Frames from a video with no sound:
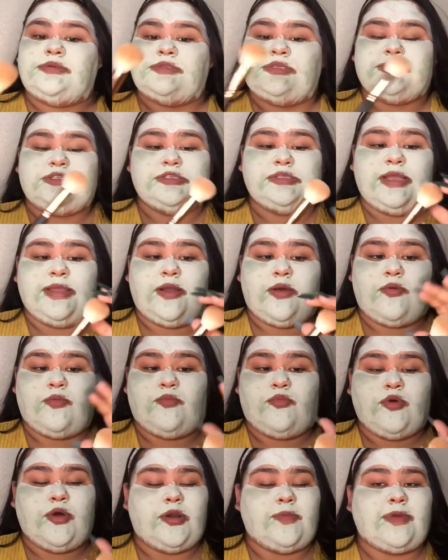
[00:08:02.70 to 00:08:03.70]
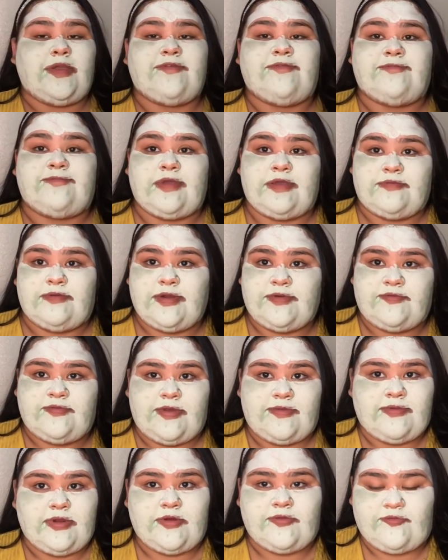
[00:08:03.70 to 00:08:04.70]
This is like one of my
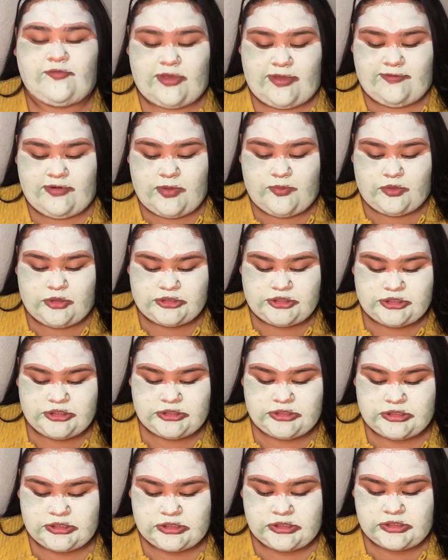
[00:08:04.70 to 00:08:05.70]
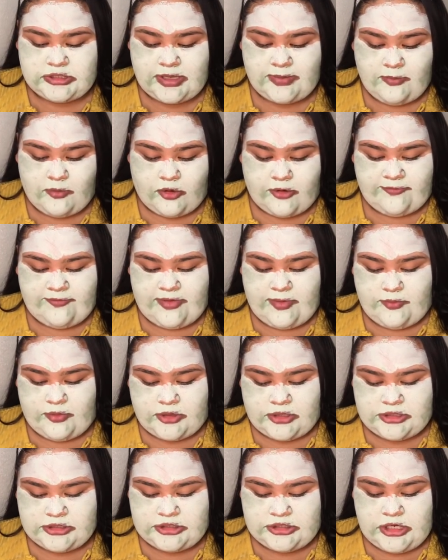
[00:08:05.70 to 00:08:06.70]
favorite brushes. This is a Morphe
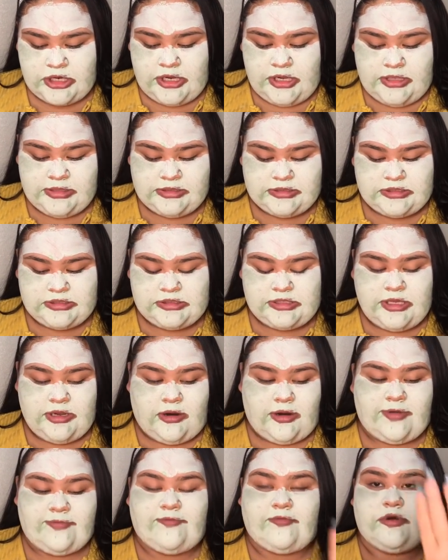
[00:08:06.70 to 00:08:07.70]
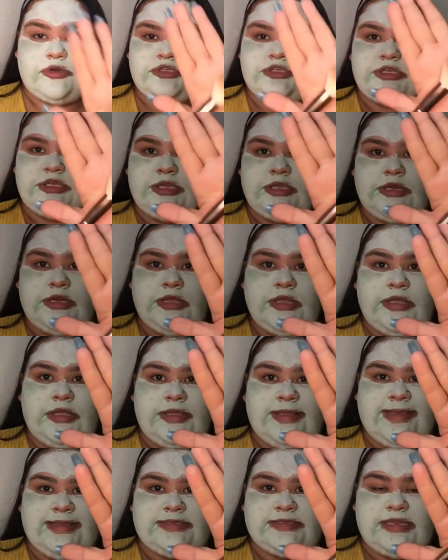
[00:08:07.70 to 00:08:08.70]
brush. This is the R14.
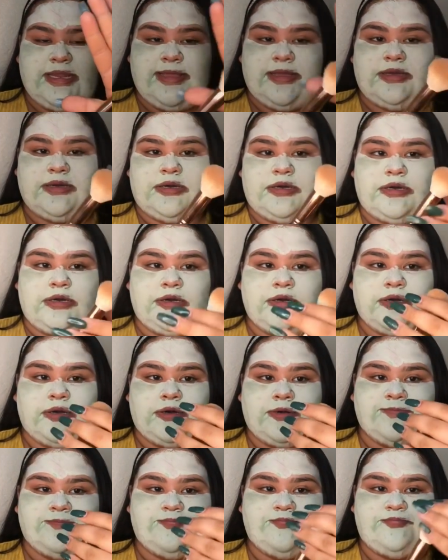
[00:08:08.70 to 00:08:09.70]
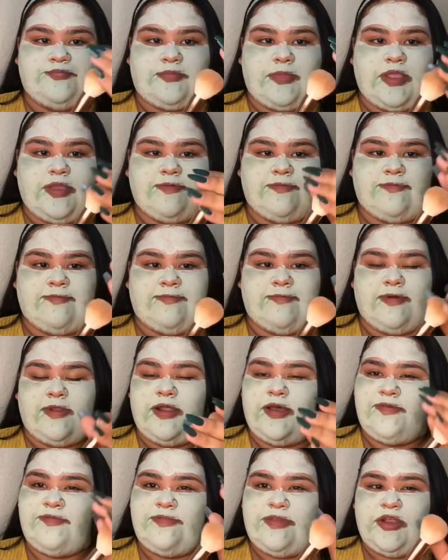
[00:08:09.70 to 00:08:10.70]
It's like a
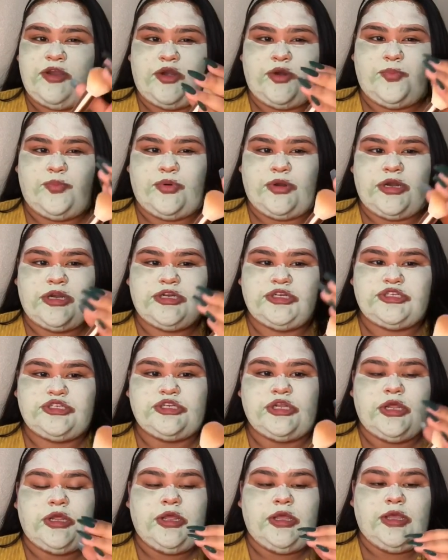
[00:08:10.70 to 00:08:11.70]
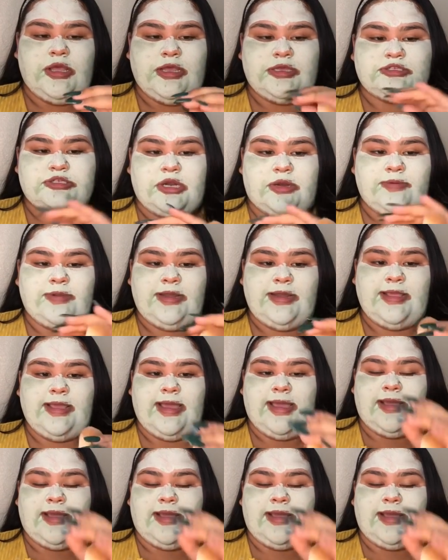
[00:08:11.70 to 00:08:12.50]
fluffier brush. It's not really